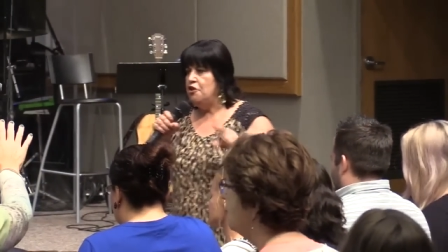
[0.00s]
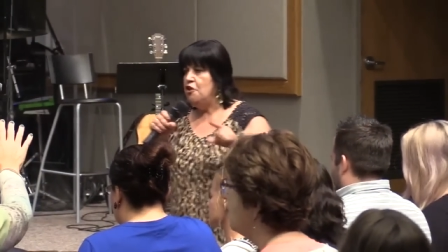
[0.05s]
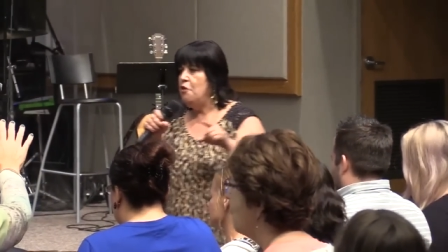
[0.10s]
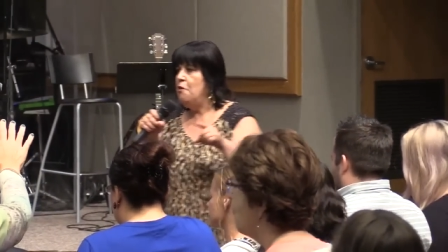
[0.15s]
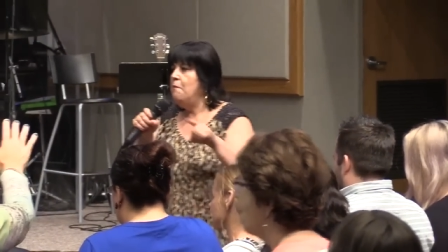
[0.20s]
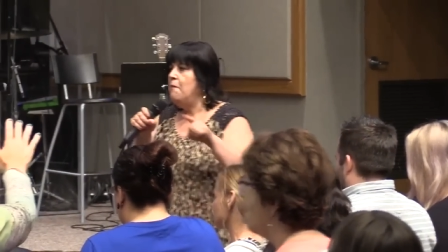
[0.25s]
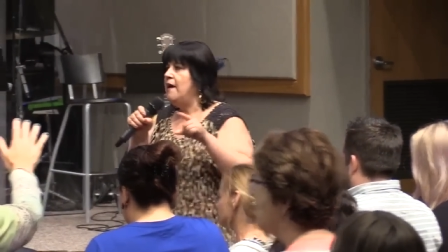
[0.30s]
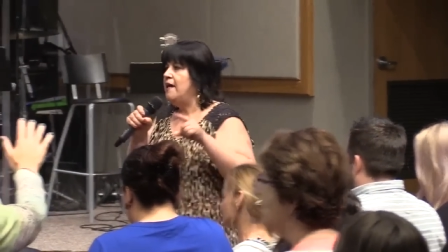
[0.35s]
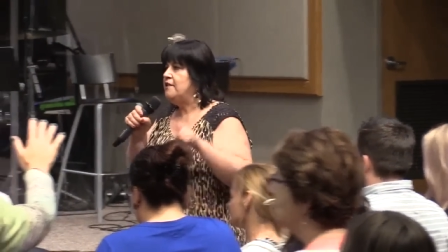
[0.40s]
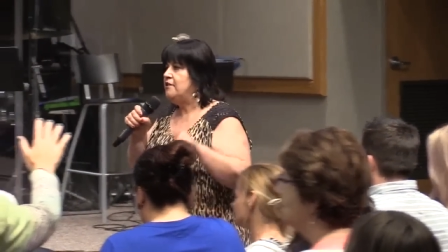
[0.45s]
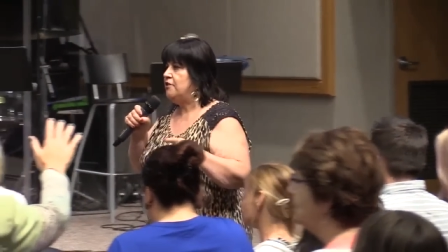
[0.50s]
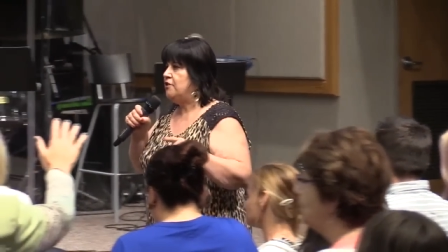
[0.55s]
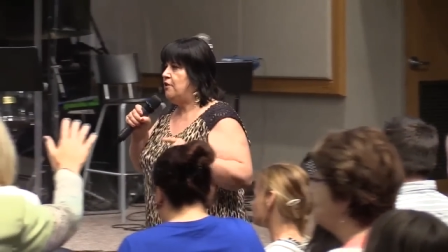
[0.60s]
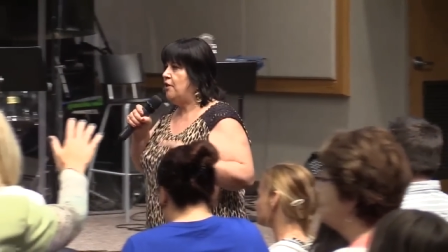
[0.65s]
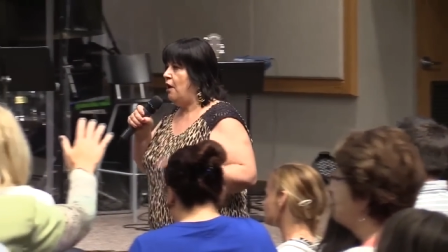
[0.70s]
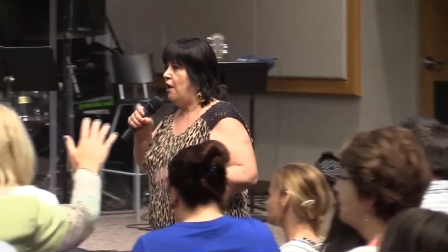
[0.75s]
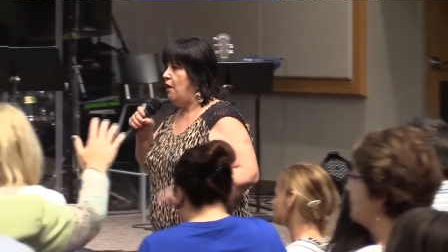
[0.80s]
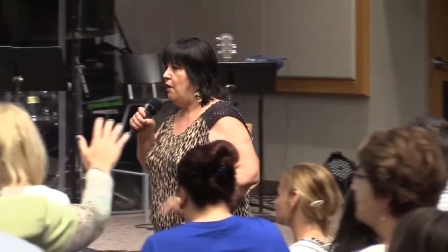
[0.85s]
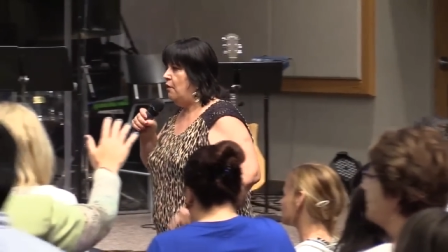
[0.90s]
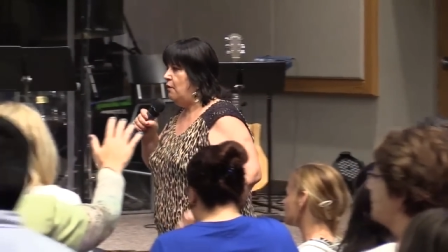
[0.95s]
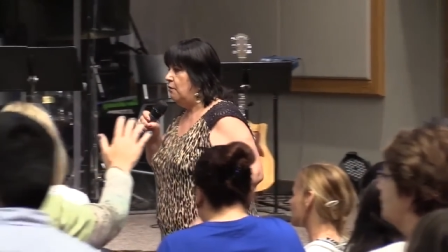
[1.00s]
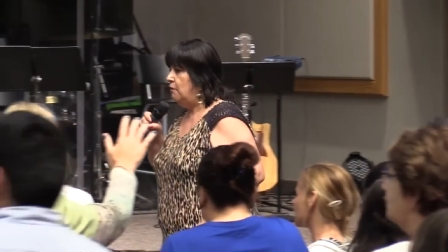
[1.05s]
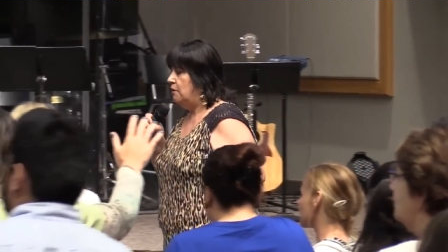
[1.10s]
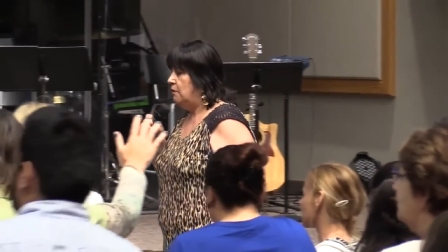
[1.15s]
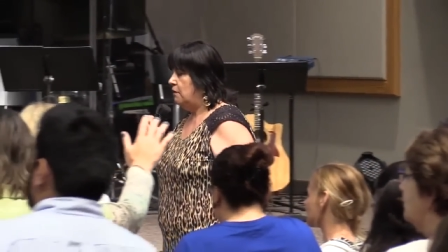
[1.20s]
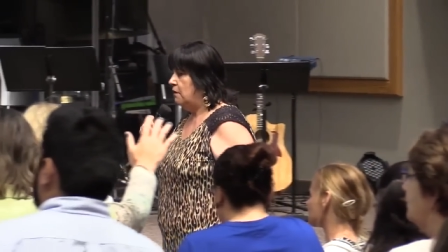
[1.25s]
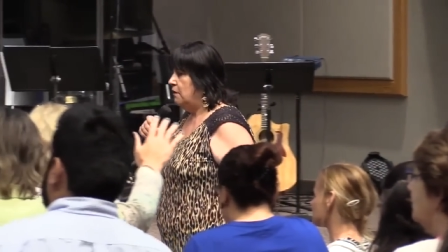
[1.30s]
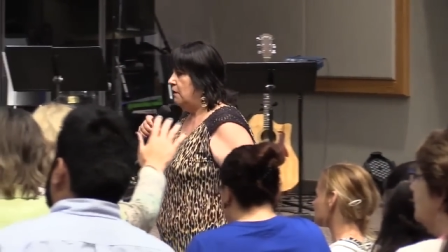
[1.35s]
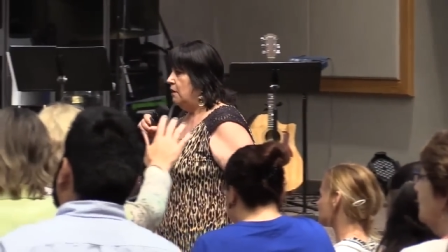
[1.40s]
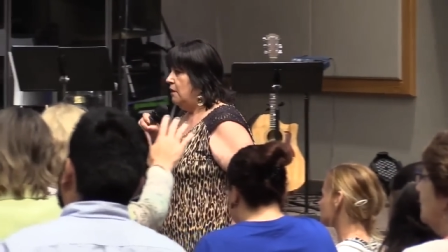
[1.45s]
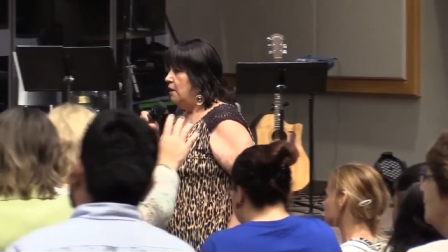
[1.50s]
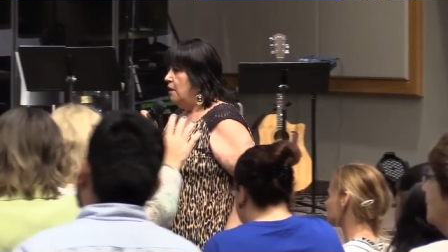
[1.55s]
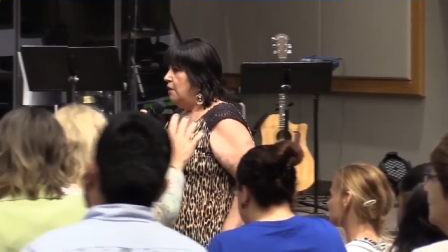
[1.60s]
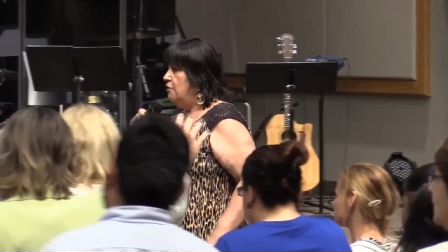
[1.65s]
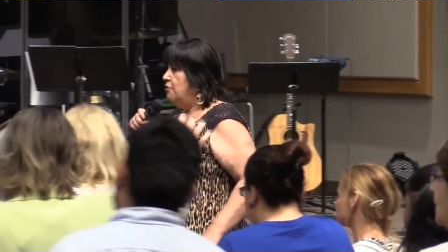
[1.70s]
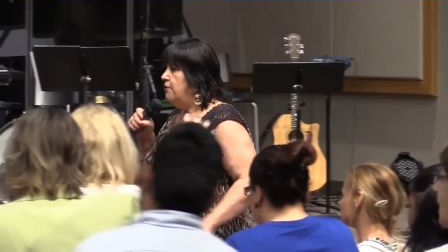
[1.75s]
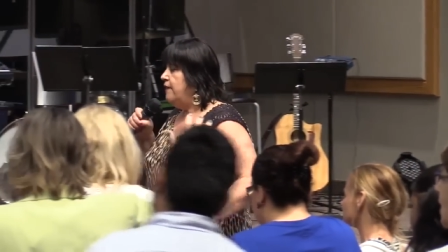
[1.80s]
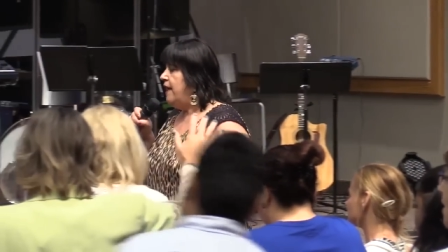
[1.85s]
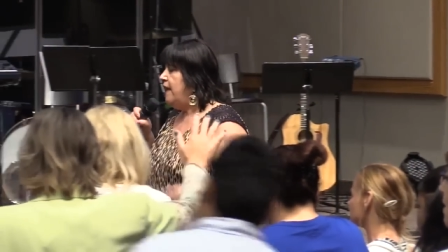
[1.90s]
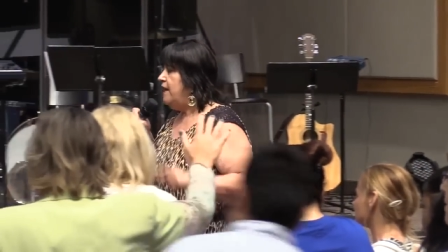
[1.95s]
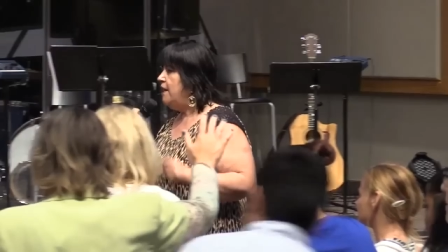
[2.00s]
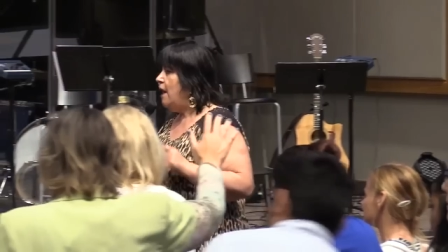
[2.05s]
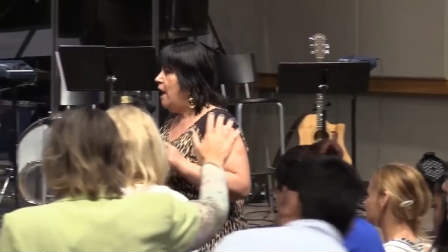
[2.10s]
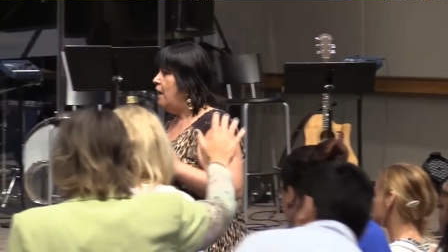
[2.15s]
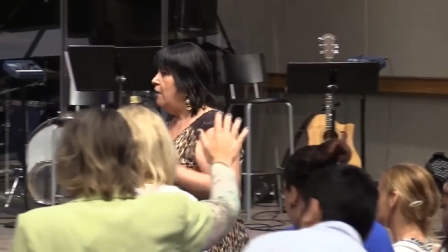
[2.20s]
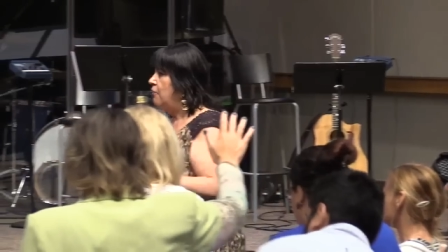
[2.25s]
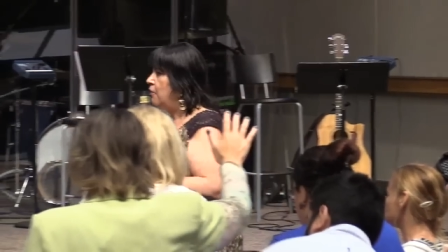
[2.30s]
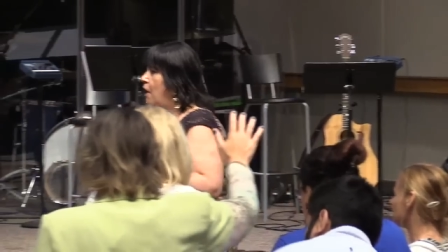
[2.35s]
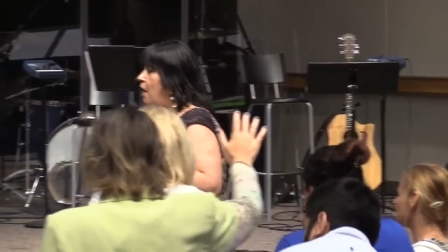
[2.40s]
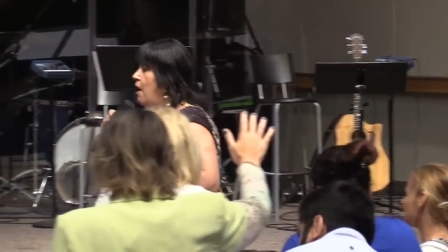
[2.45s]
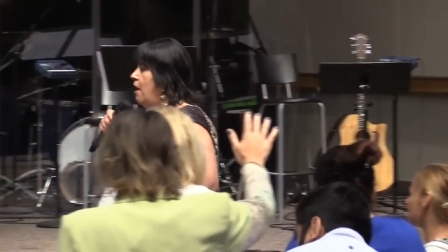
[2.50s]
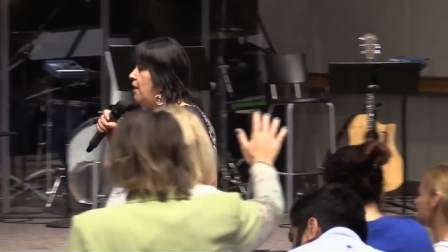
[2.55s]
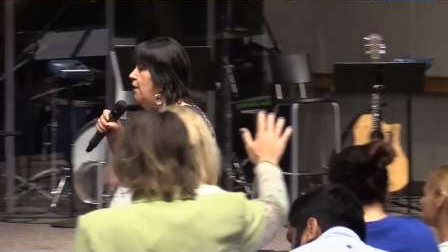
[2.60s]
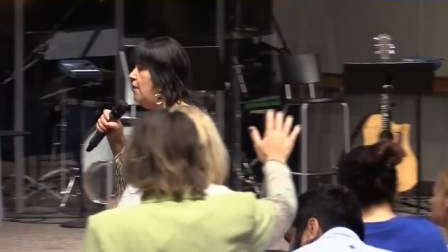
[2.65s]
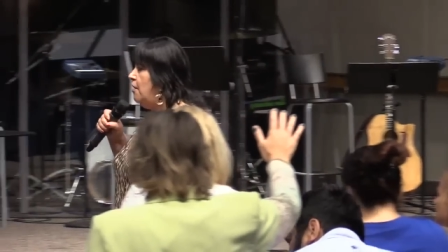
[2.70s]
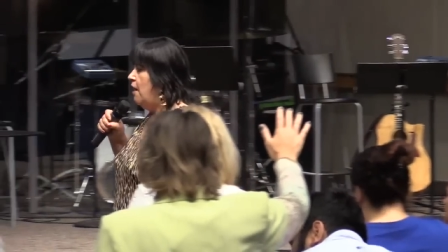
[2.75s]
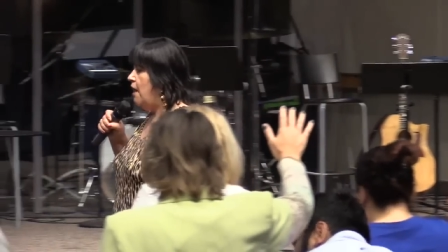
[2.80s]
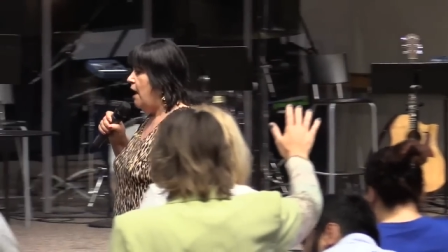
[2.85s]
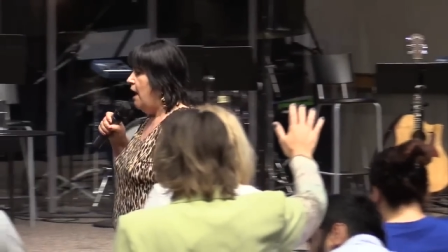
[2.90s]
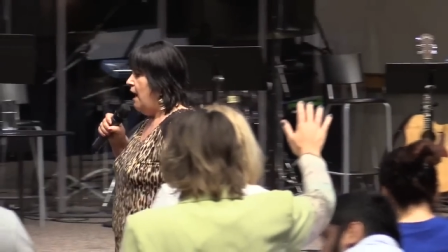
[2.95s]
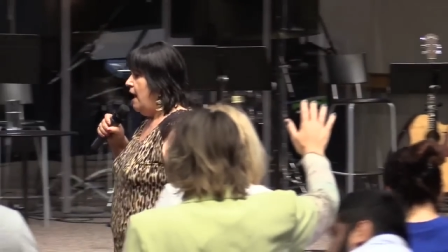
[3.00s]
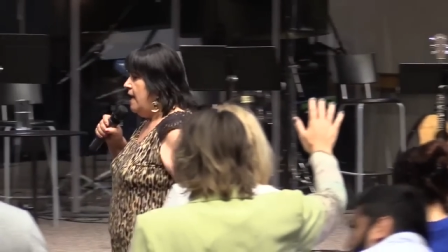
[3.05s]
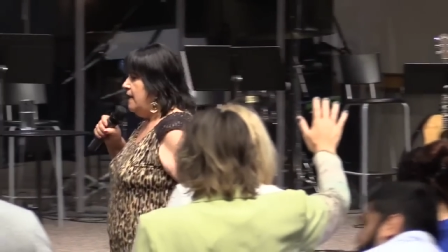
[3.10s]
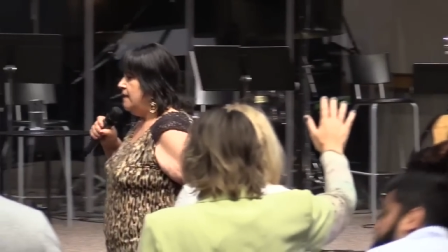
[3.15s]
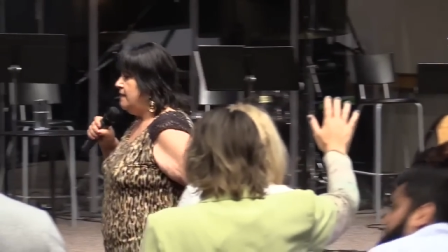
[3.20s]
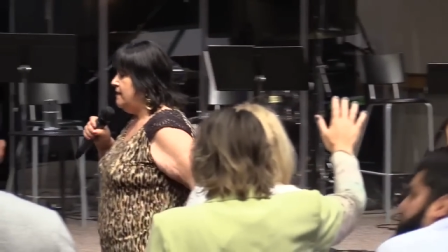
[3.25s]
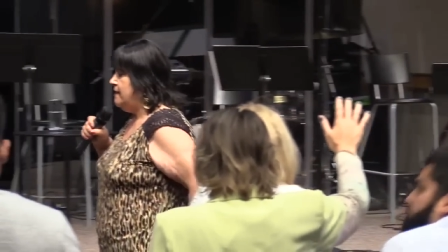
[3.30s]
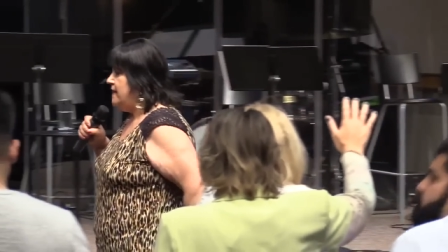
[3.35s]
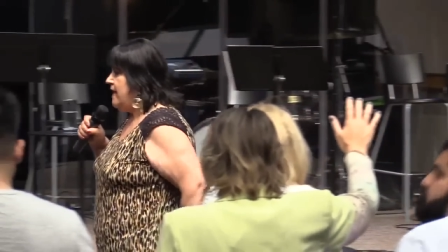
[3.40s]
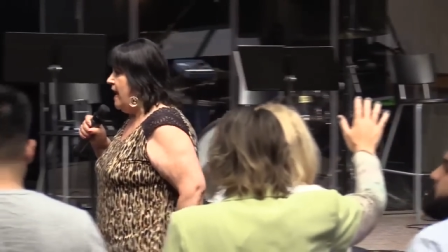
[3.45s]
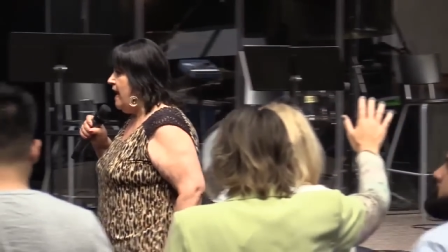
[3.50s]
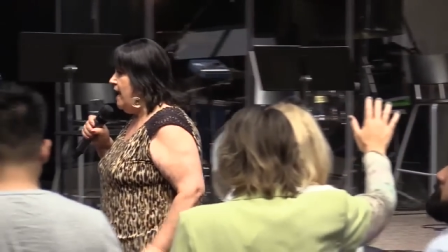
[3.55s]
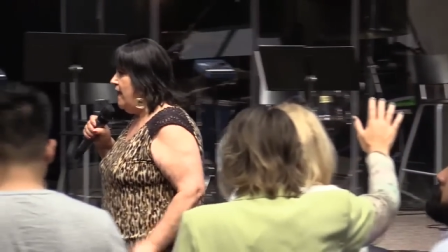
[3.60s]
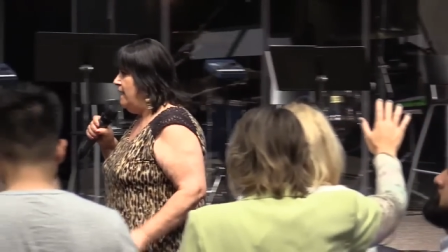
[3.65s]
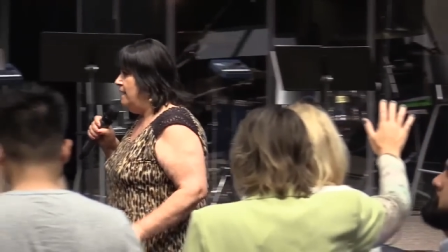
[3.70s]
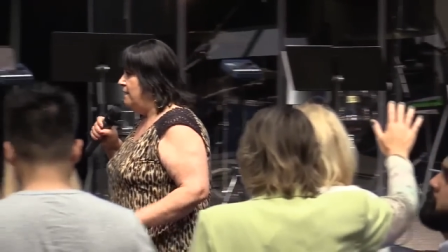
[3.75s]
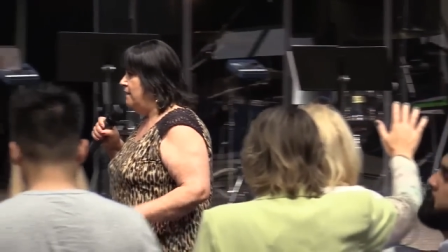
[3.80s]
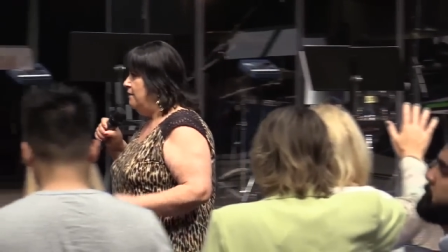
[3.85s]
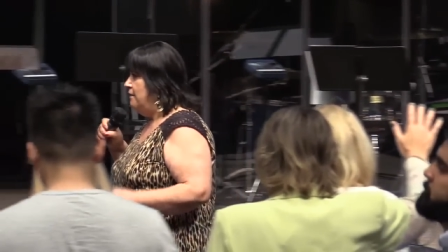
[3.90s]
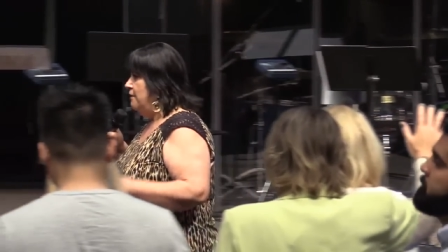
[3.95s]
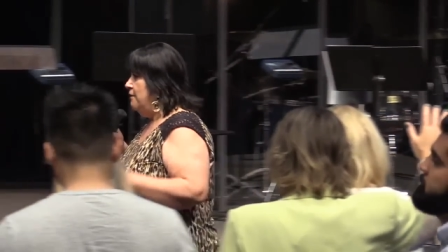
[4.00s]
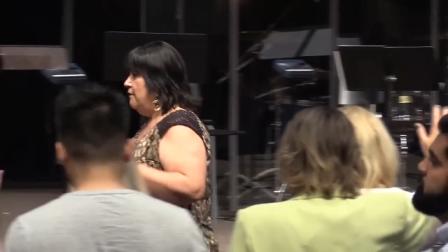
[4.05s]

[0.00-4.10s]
you must go. You can no longer stand.